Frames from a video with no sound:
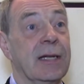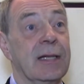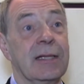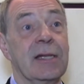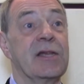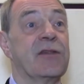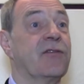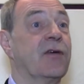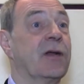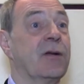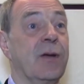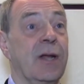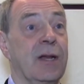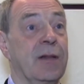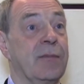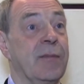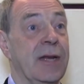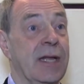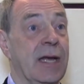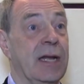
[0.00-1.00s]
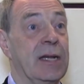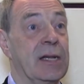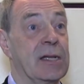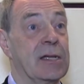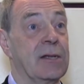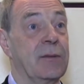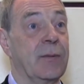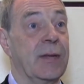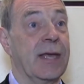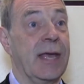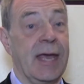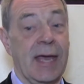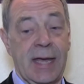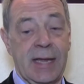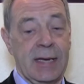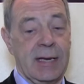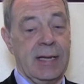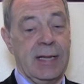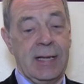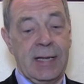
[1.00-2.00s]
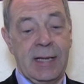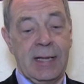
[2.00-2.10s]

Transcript: Let's generate as many ideas as we can.